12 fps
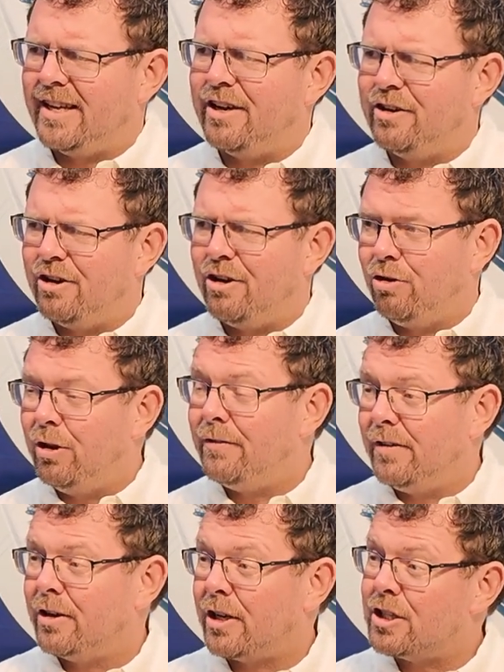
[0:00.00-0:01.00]
that, and all
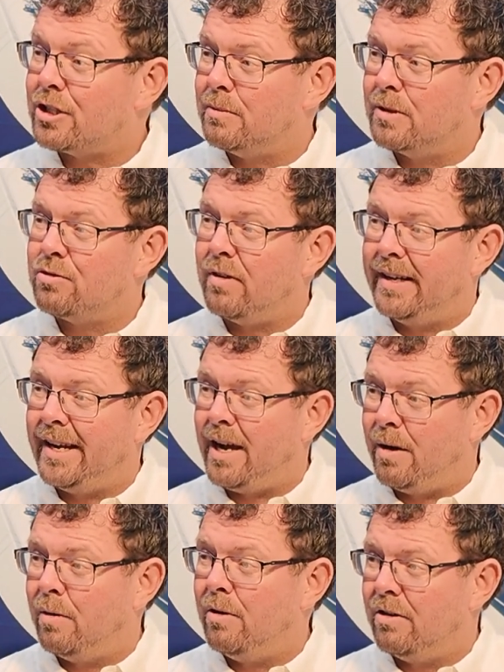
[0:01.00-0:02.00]
of our customers right
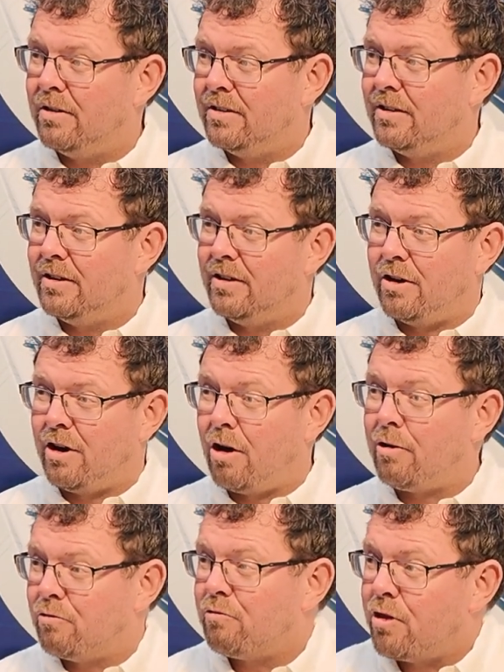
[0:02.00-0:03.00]
now
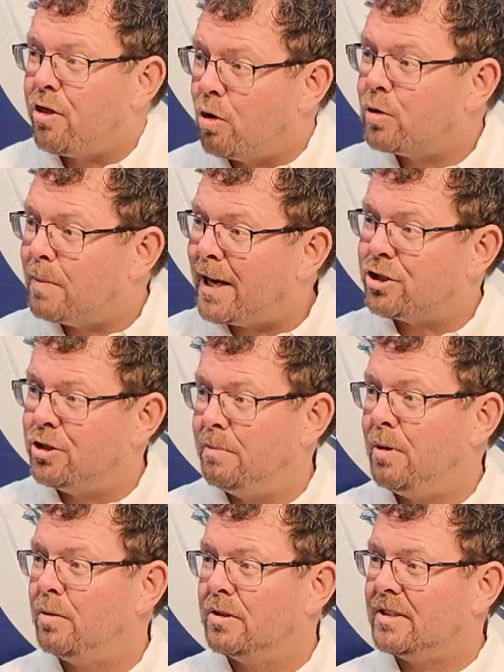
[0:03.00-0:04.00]
are those passionate
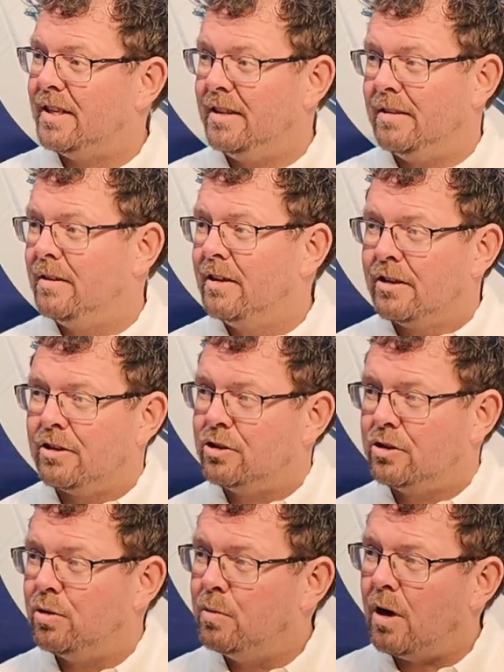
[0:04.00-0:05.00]
boaters, like
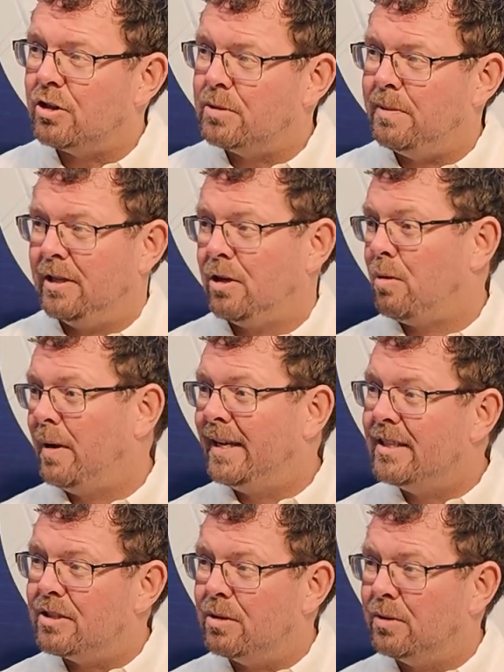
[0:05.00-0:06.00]
two Archipelago
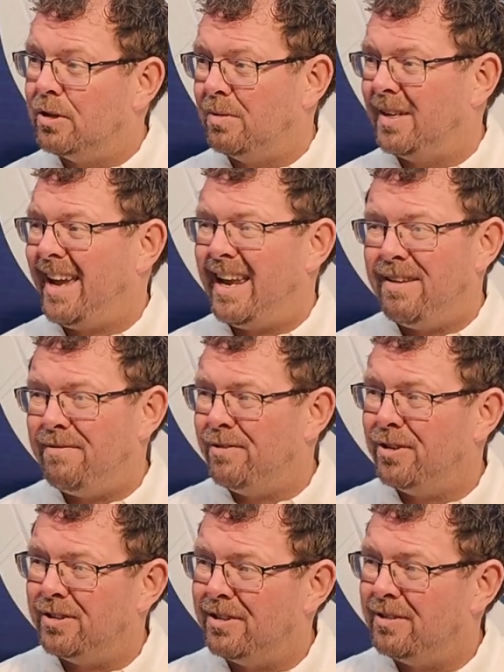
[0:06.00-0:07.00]
80s that we're doing,
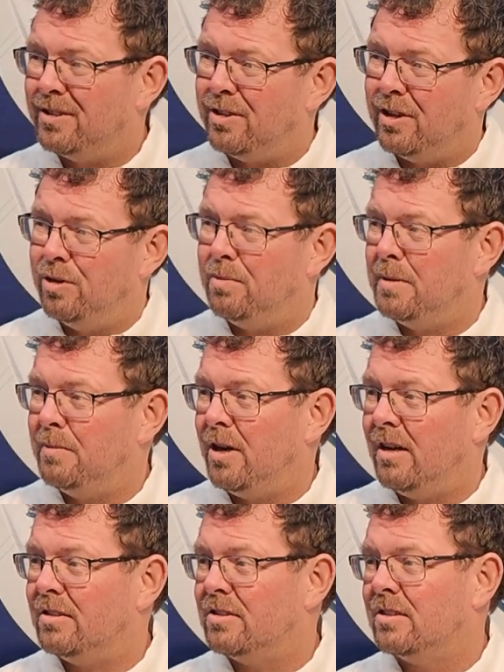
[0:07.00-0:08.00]
80-foot aluminum
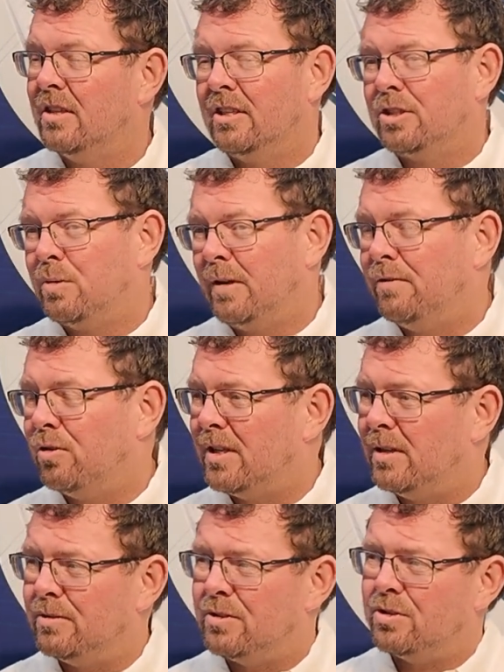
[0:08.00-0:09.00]
yachts, 24
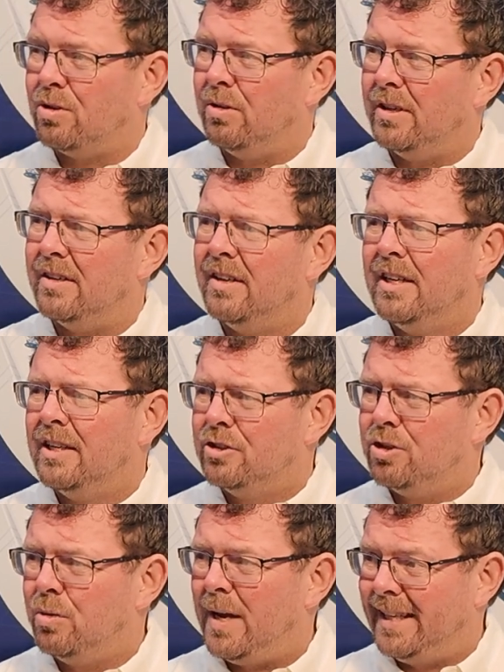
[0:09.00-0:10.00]
kilowatts of solar,
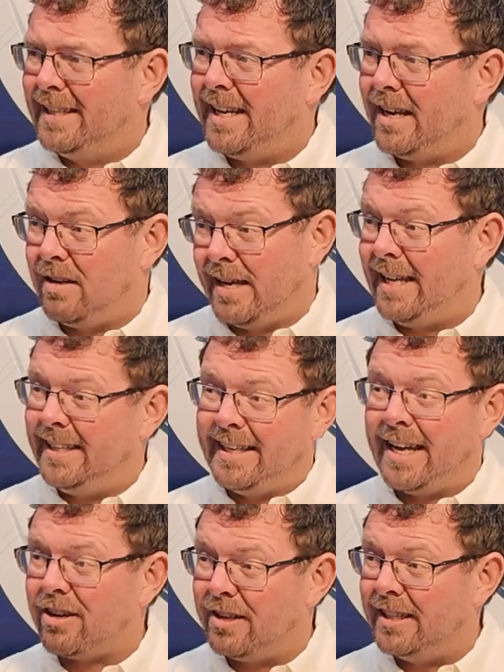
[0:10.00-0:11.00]
two heli
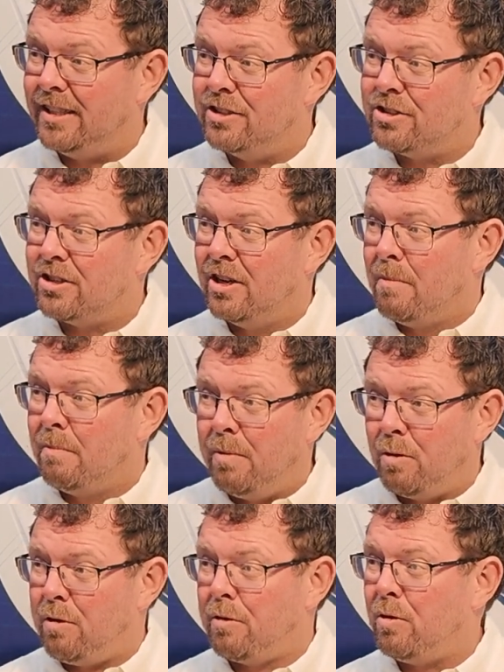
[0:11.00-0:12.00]
deck on each.
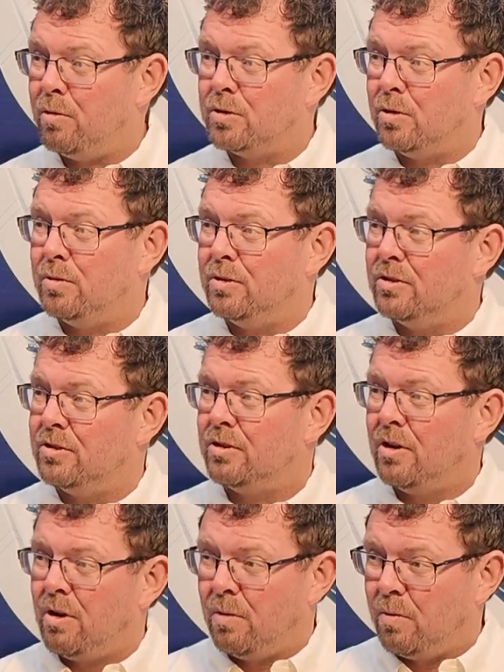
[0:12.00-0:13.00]
Both of those owners
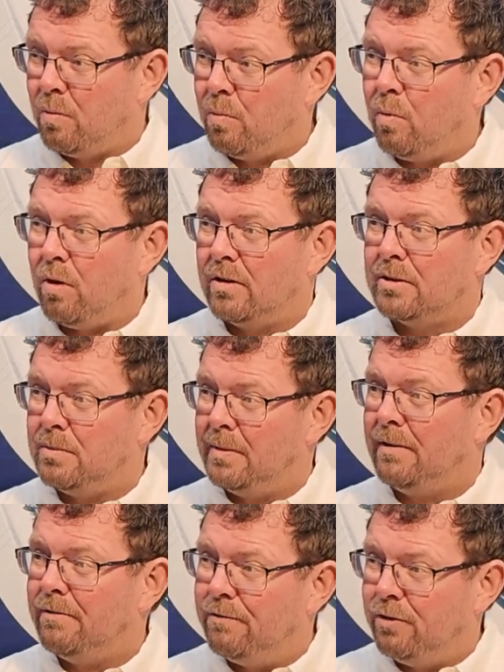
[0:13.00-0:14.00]
want to
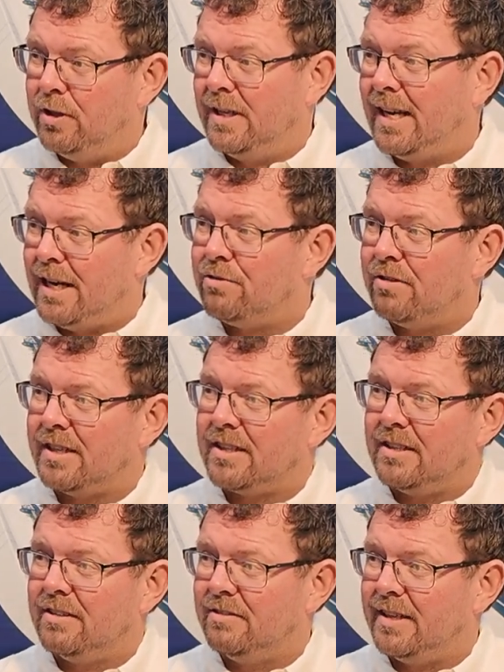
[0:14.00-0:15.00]
be fully
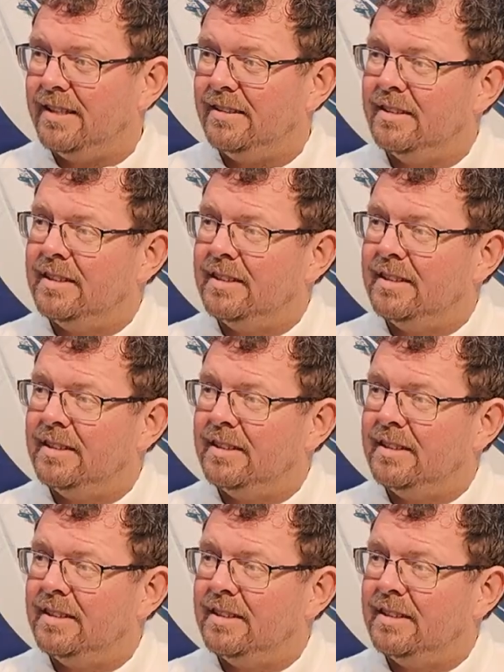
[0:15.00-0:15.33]
electric, right?